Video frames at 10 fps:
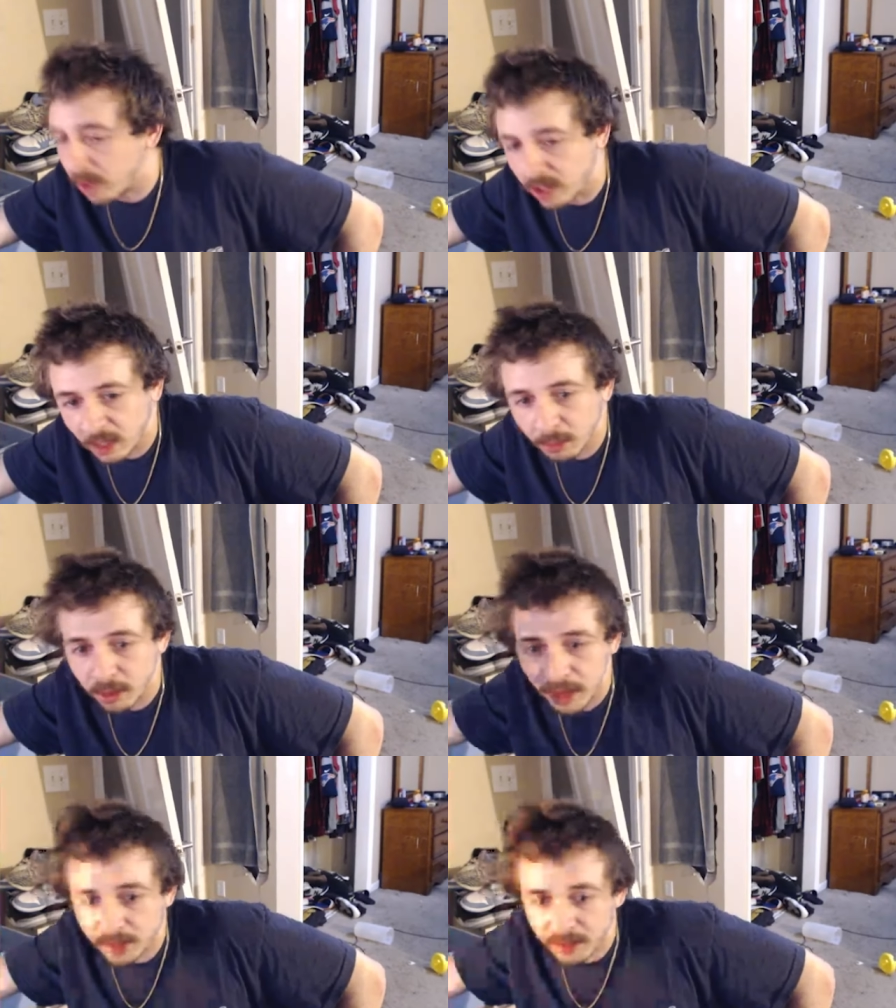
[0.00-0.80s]
keyboard
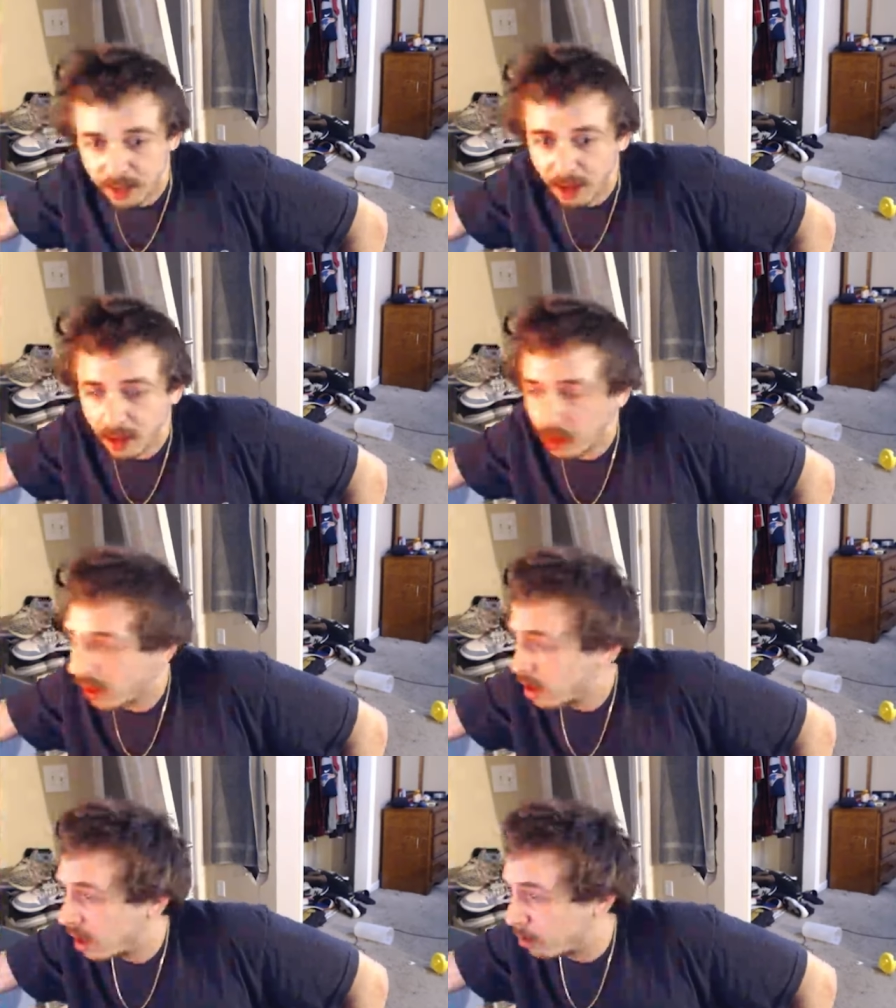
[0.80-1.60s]
last night.
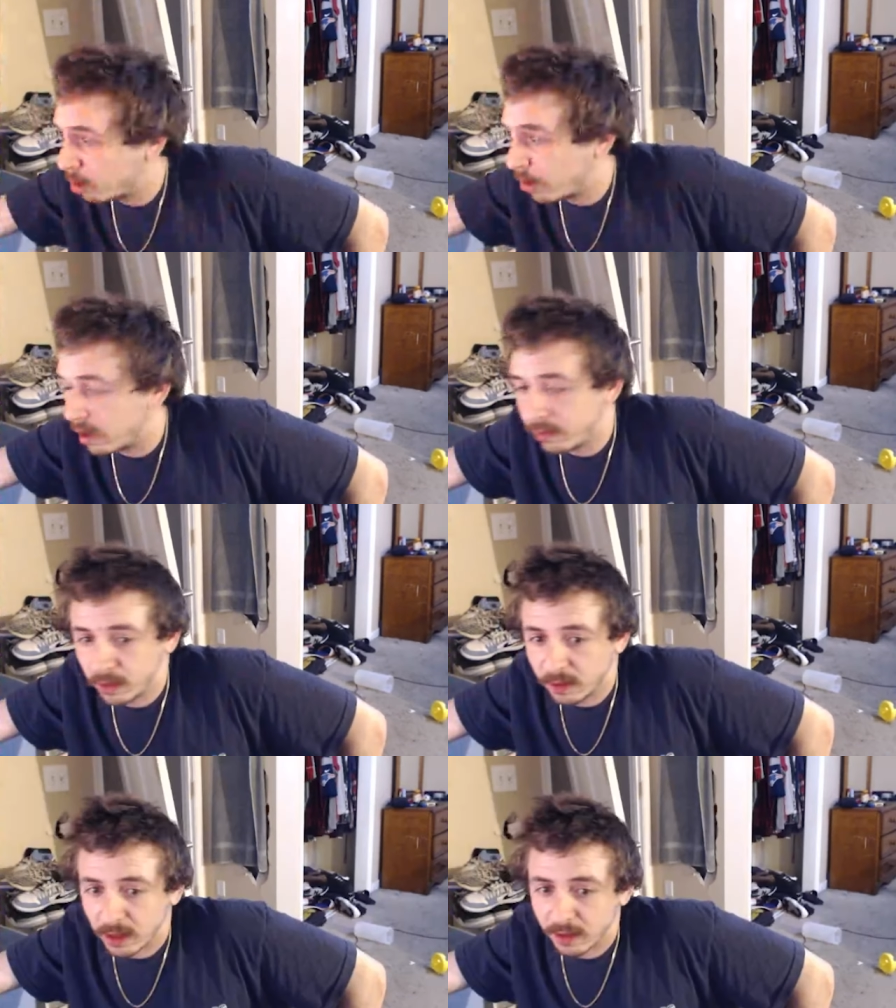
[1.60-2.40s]
I broke my
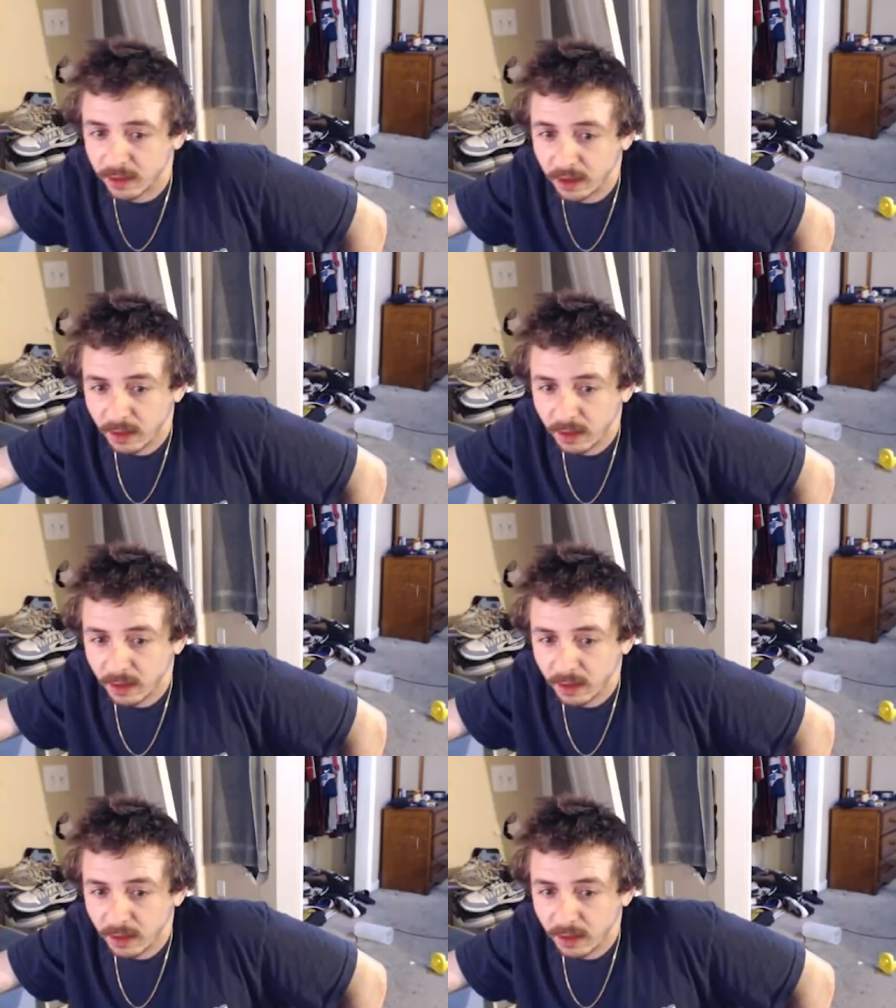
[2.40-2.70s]
headphones last night.